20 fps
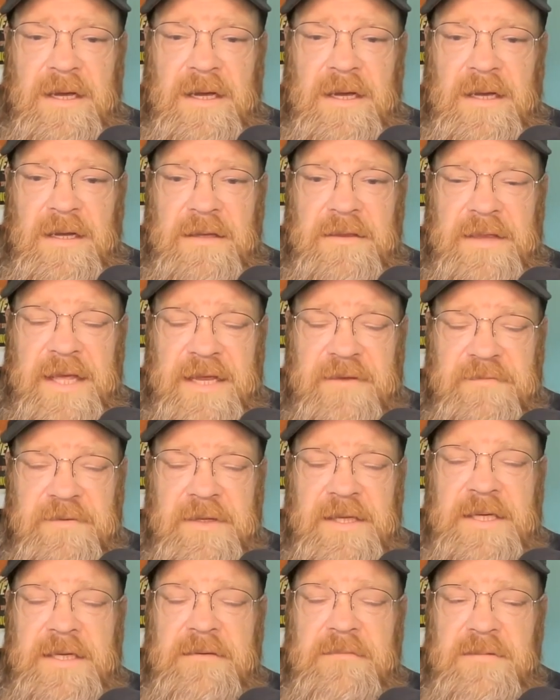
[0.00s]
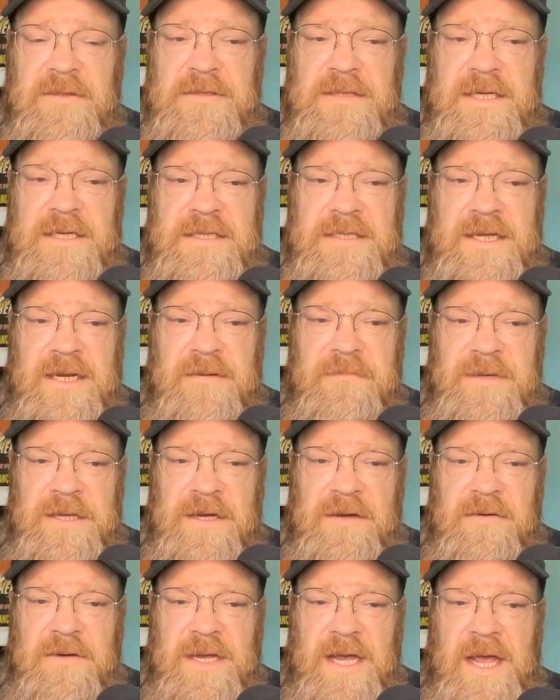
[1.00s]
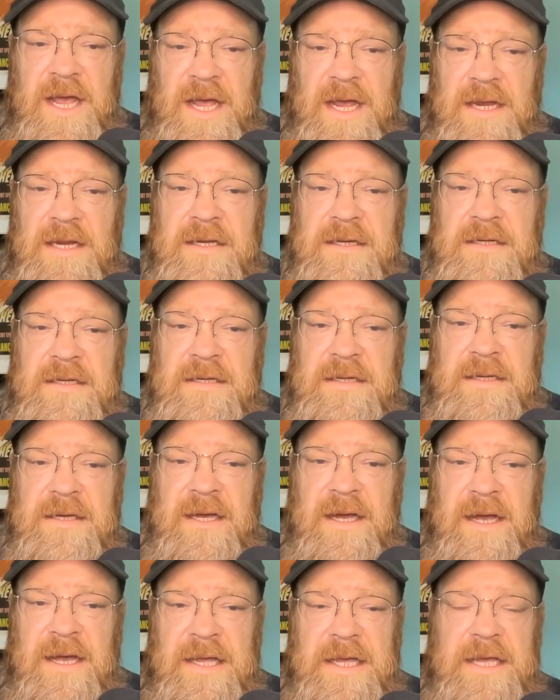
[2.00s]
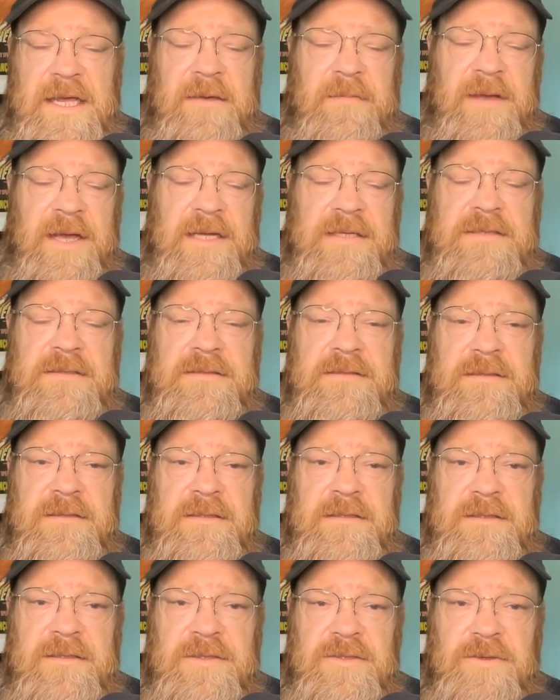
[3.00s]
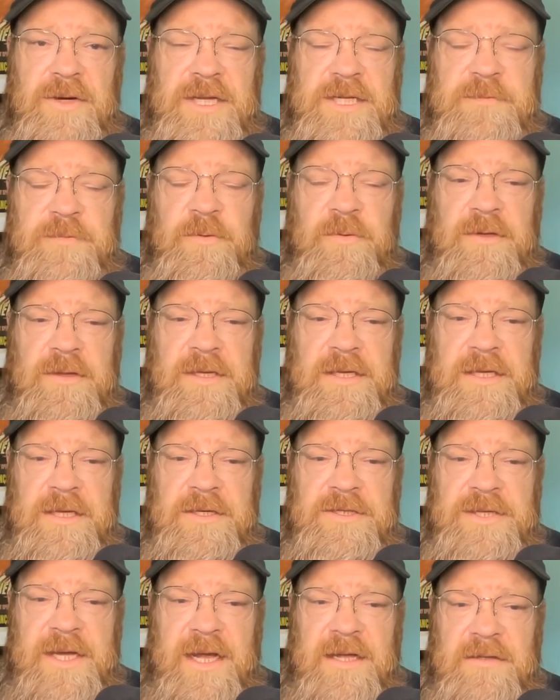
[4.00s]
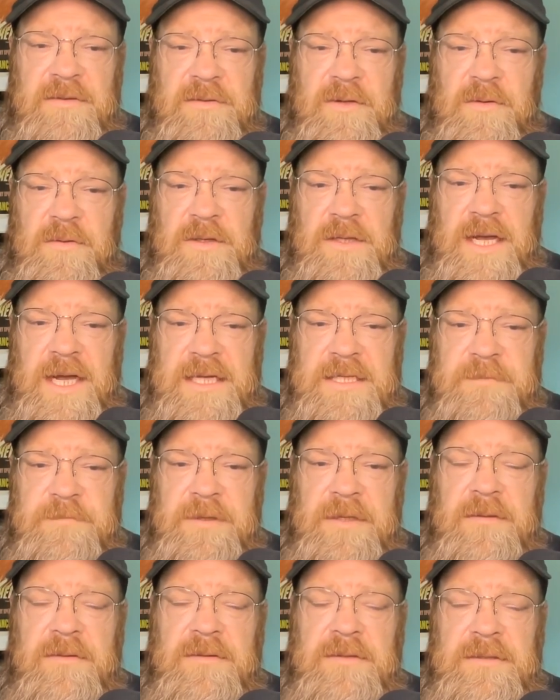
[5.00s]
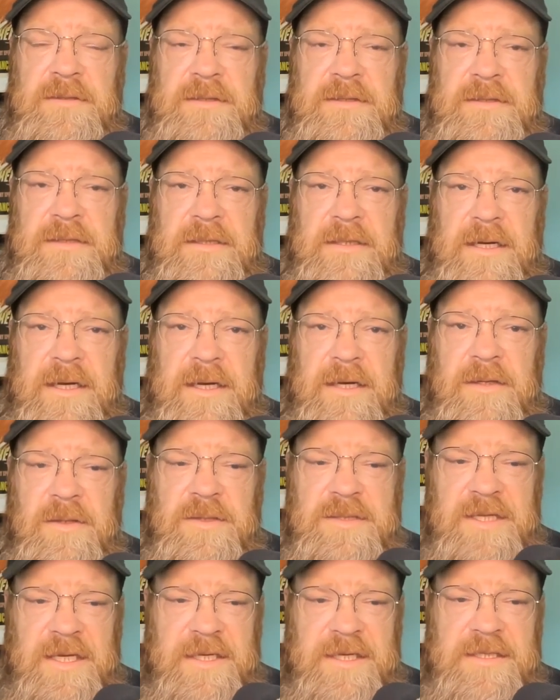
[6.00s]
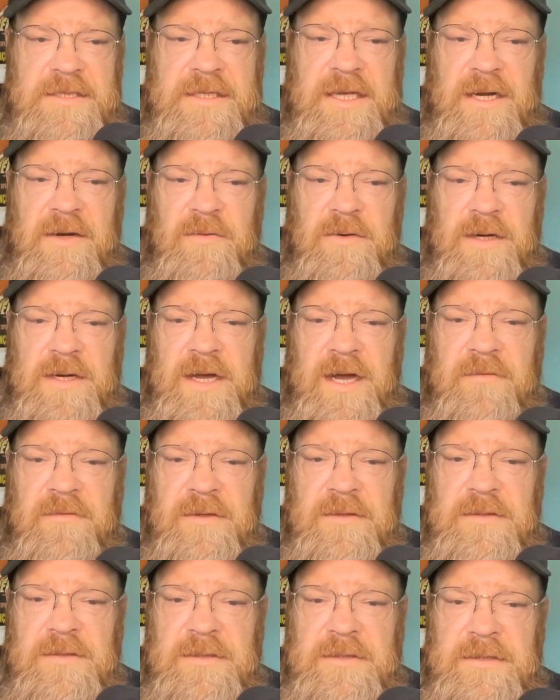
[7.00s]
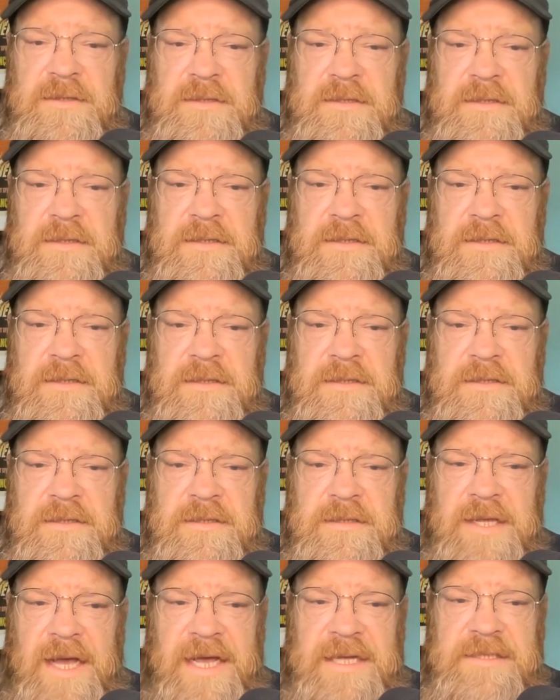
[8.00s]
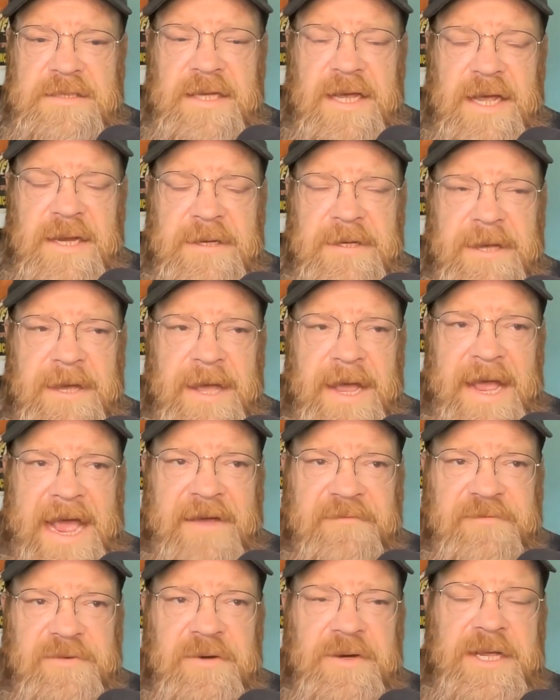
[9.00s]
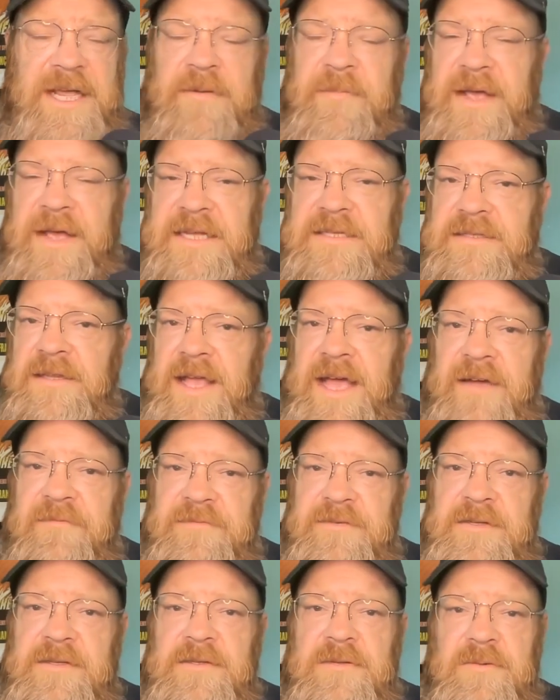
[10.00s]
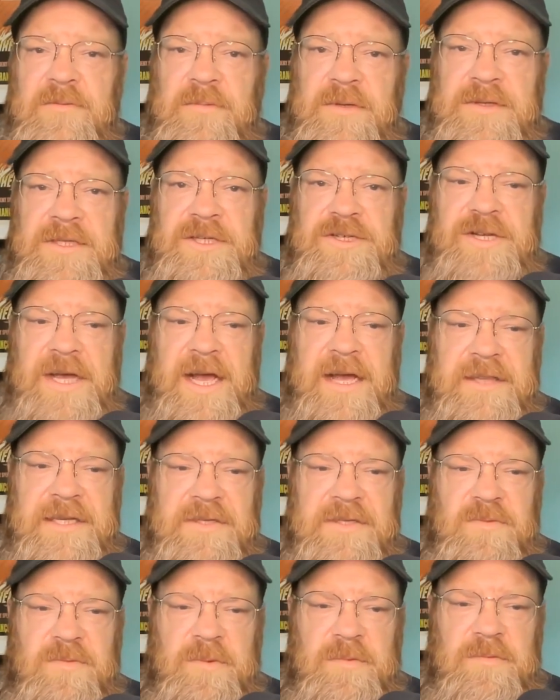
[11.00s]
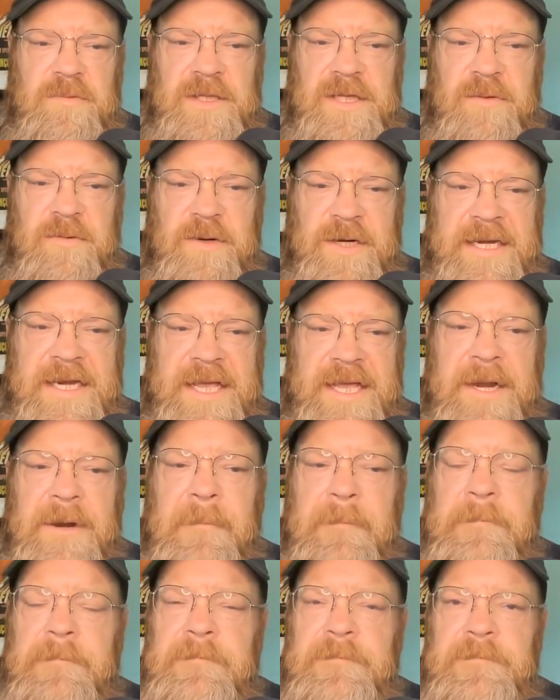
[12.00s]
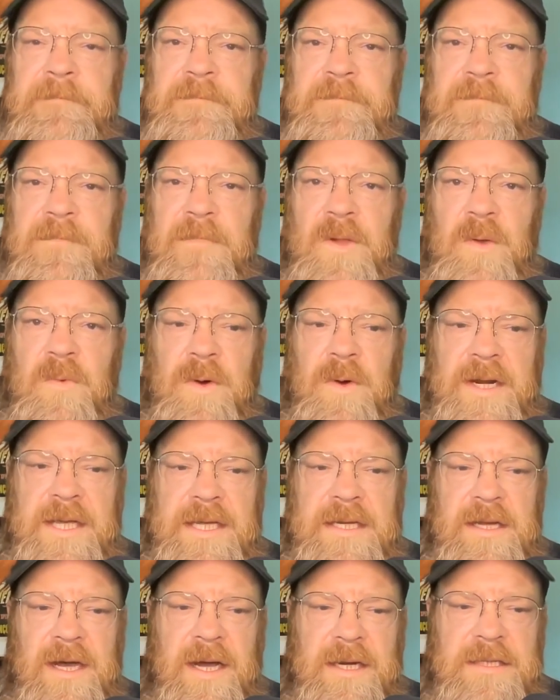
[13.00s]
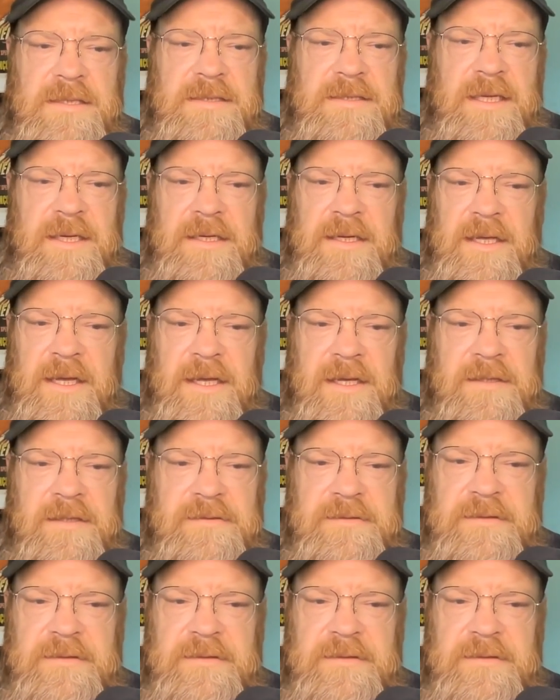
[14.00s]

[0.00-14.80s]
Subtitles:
thankfully, looks like he's going to be okay. EMS transported the child to local hospital. It looks like he's going to recover. Dye said after EMS left with the child, that's really when it hit him. What he had done, he said